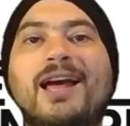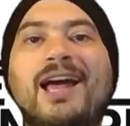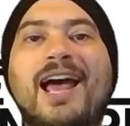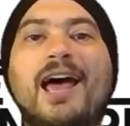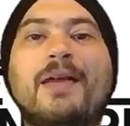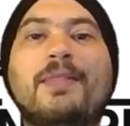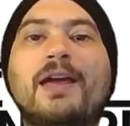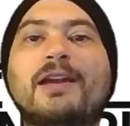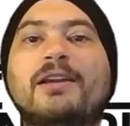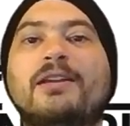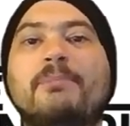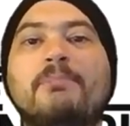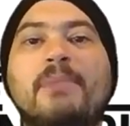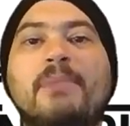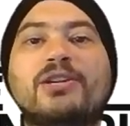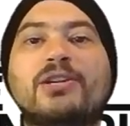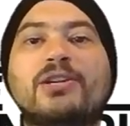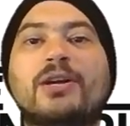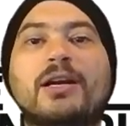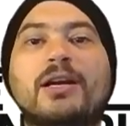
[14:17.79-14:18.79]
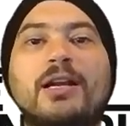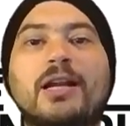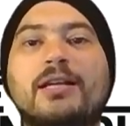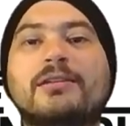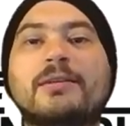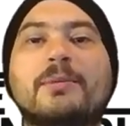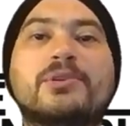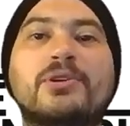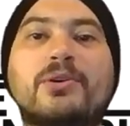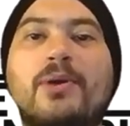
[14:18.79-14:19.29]
And then make sure to click
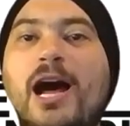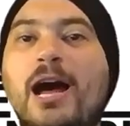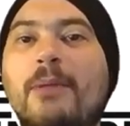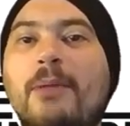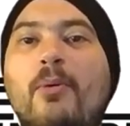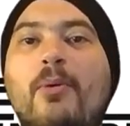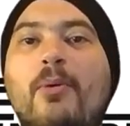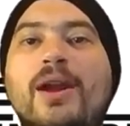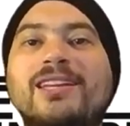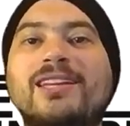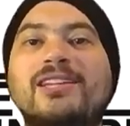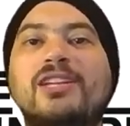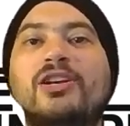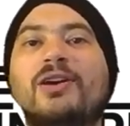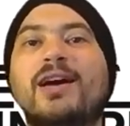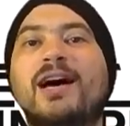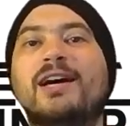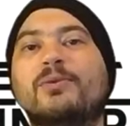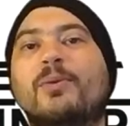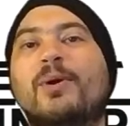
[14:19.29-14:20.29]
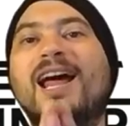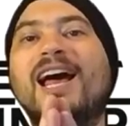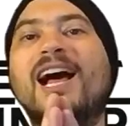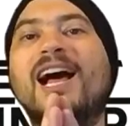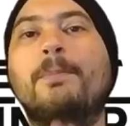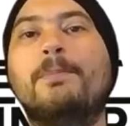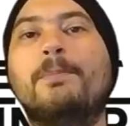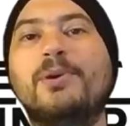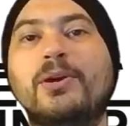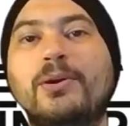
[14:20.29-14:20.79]
subscribe. I want to see you guys. I want to
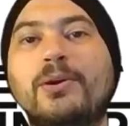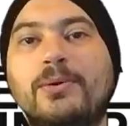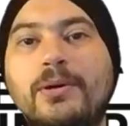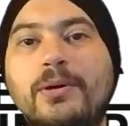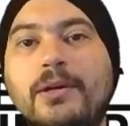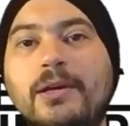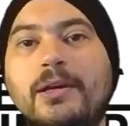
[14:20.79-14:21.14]
help you.